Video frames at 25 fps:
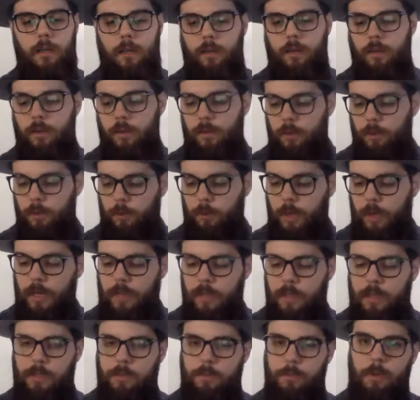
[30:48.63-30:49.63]
you create
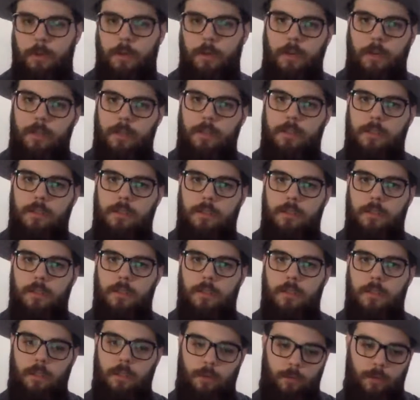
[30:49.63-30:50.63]
these perks,
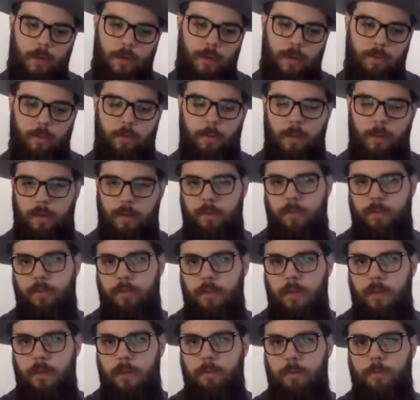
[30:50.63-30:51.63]
that we have a
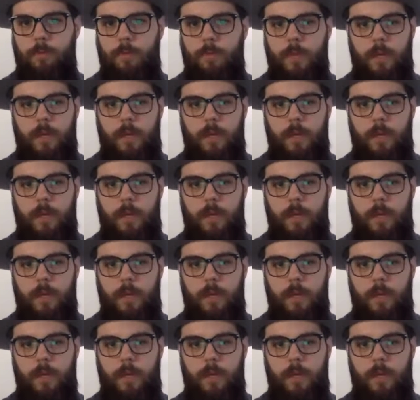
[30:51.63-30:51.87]
film,